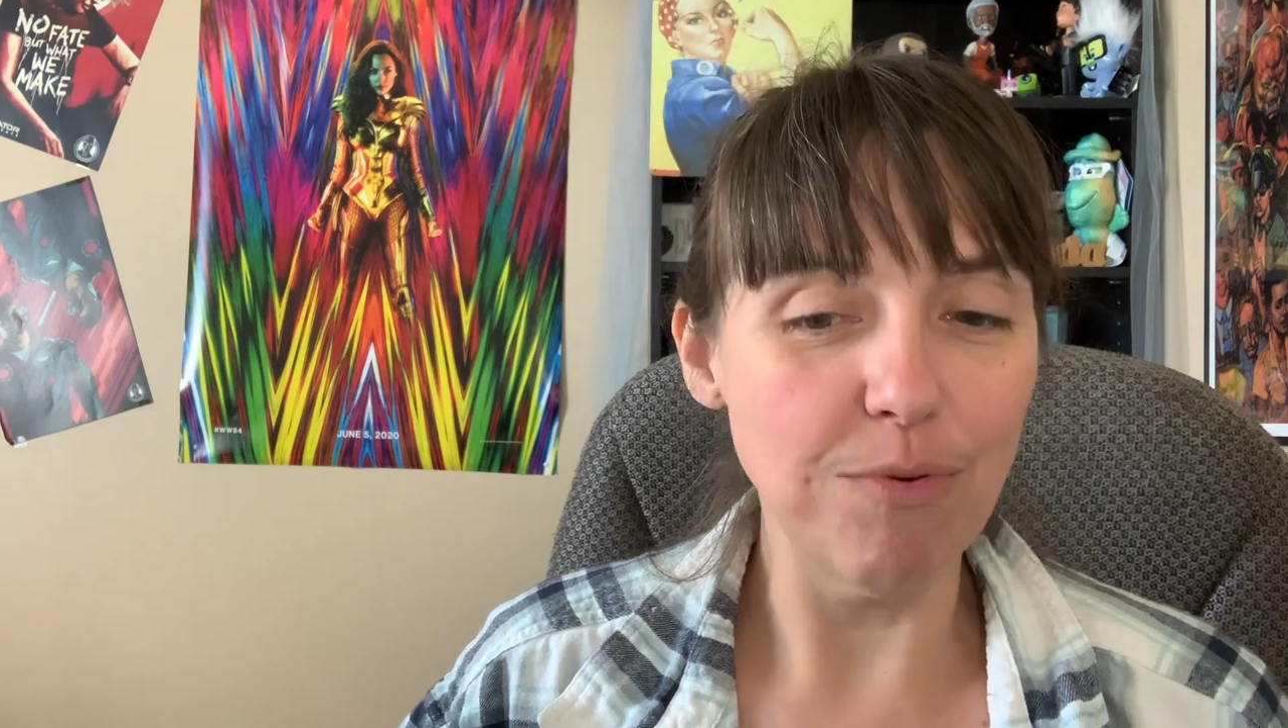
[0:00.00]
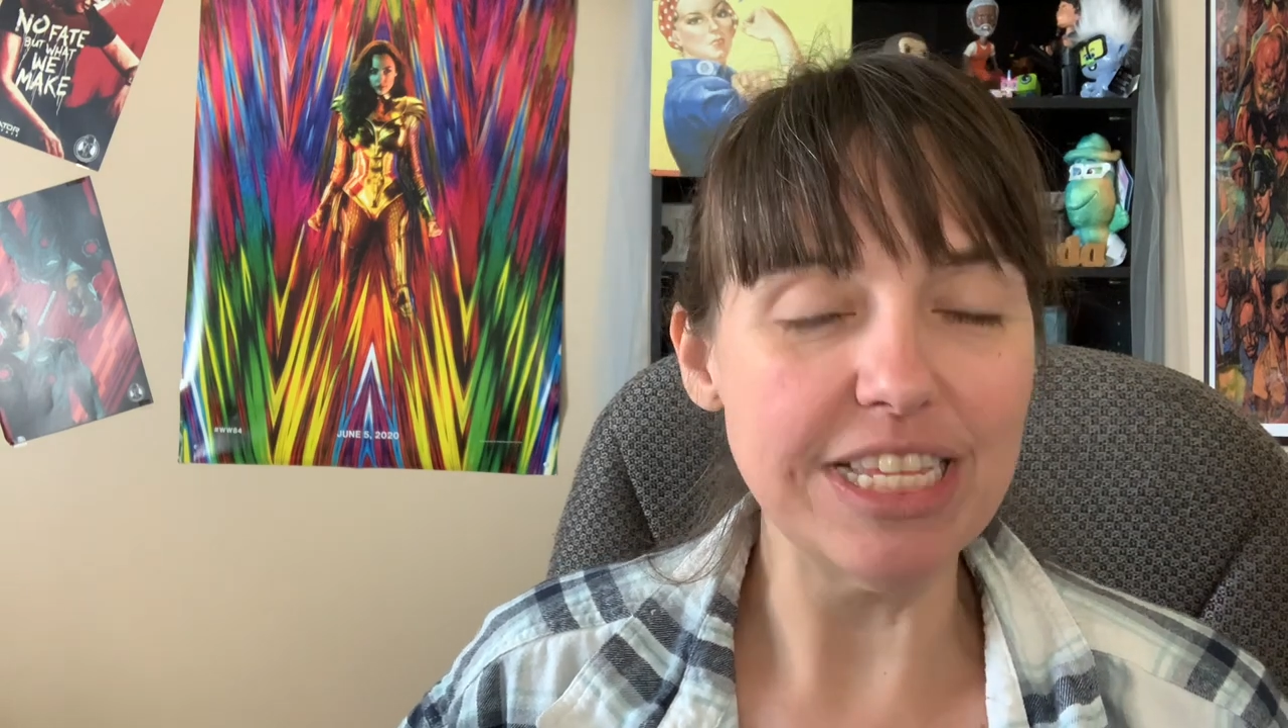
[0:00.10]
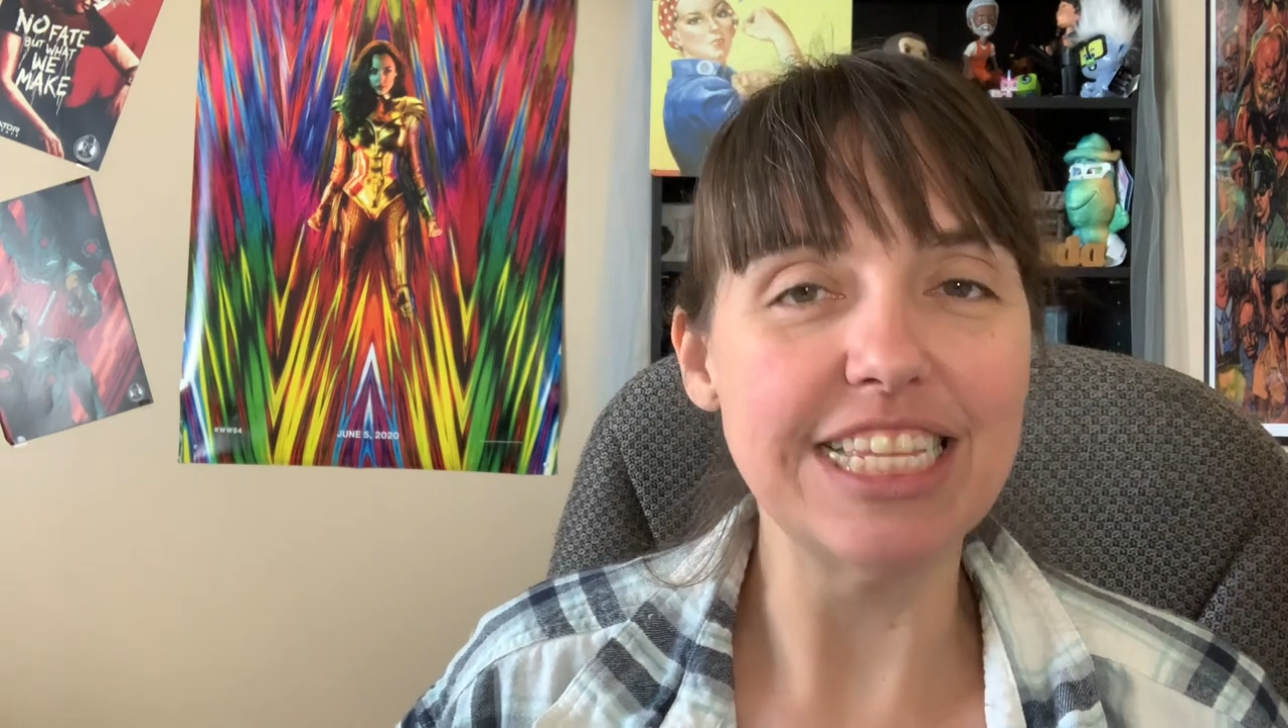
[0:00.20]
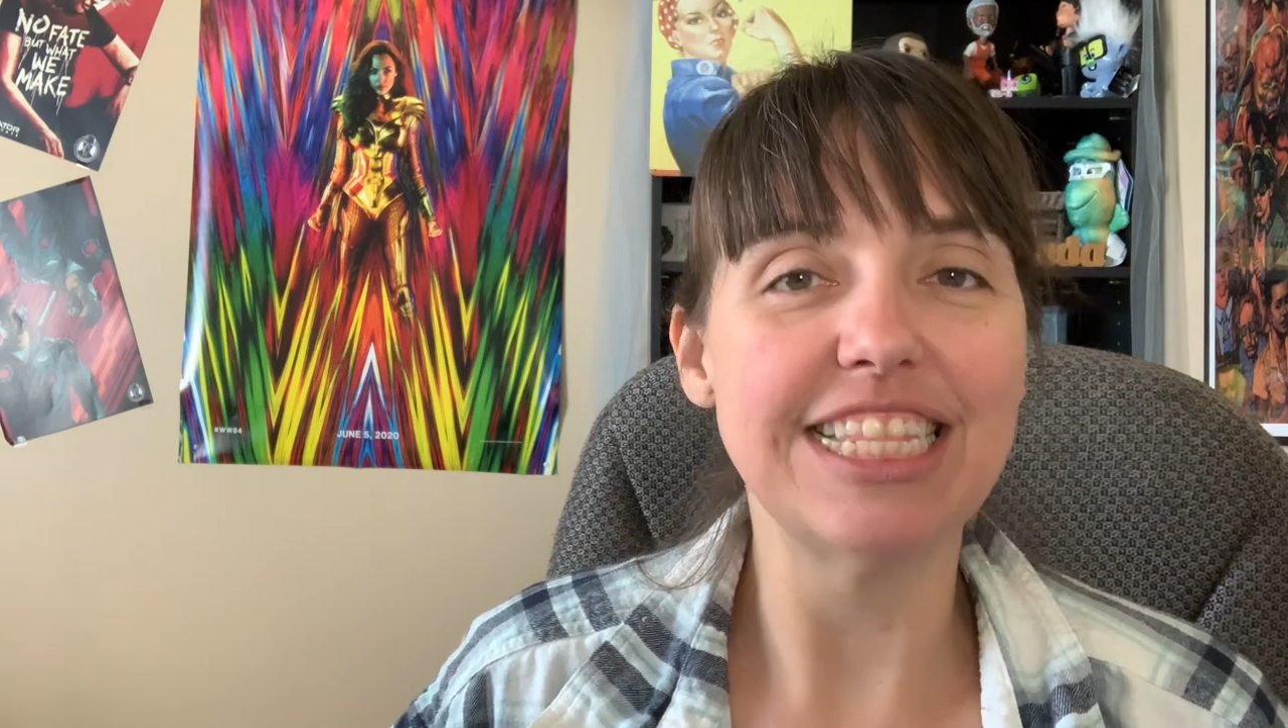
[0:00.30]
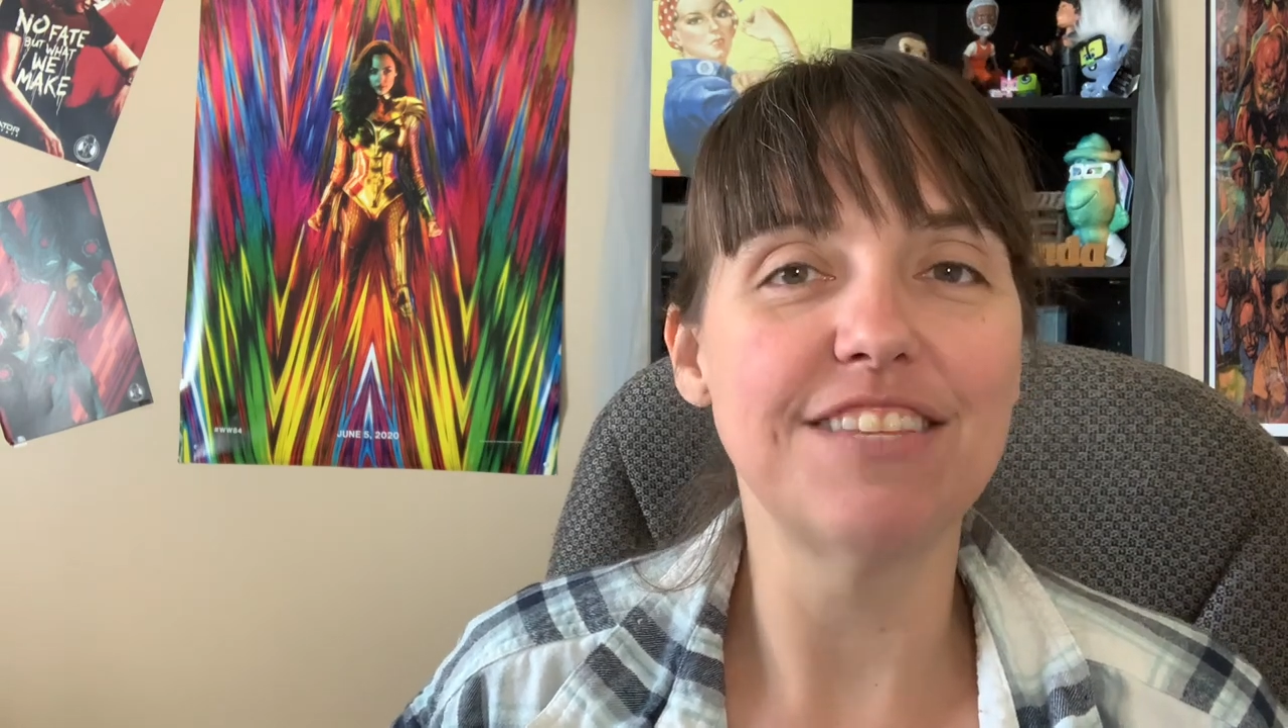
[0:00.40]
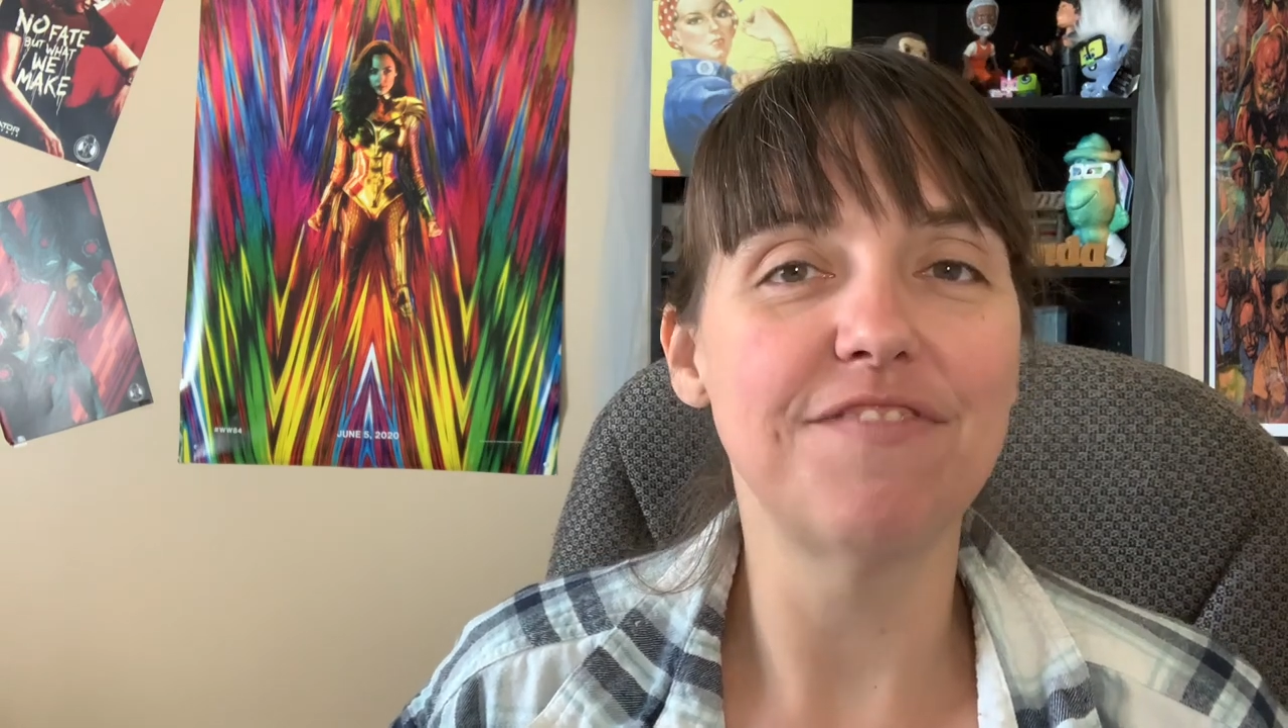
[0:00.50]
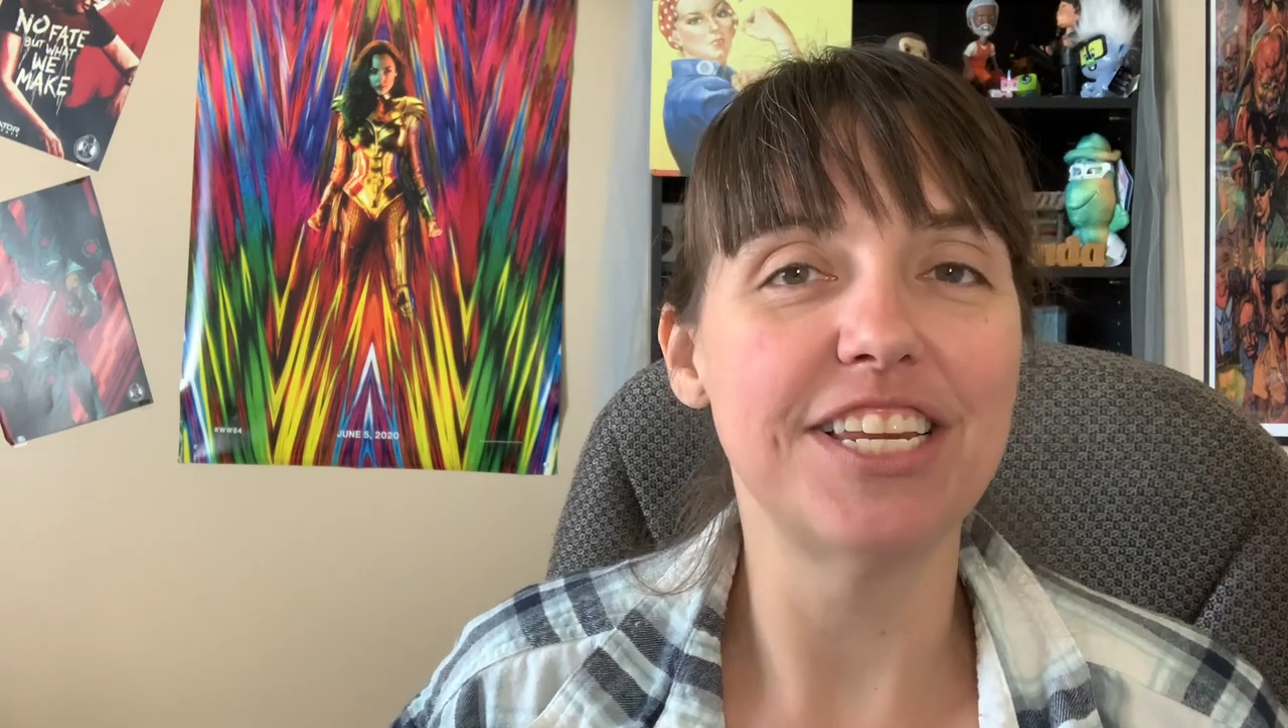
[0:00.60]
I was sent this